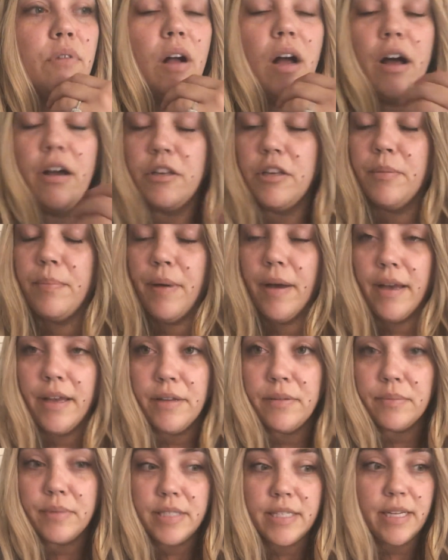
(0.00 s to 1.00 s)
occupy
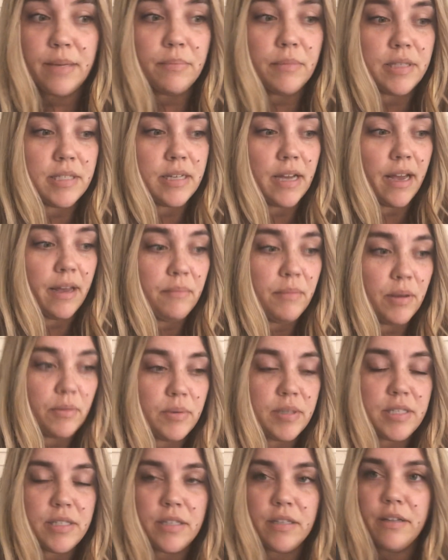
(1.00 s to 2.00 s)
and redeem the time that we
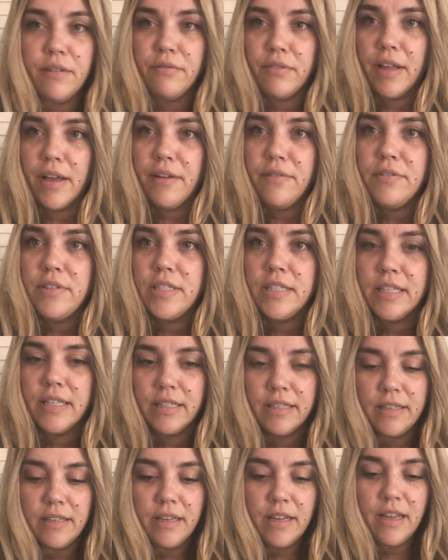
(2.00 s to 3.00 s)
still have left.
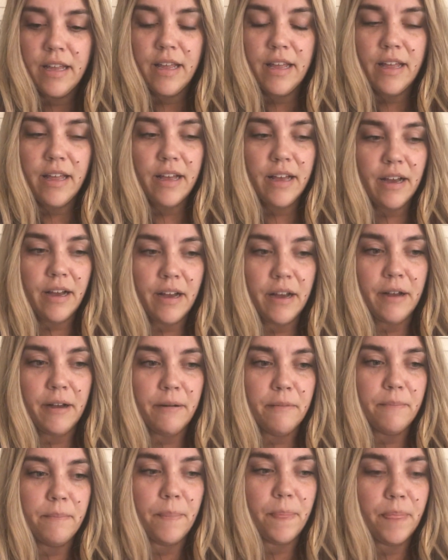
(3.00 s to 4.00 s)
And,
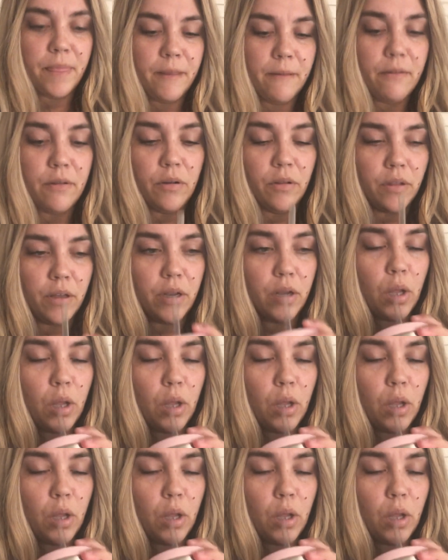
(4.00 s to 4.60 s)
hold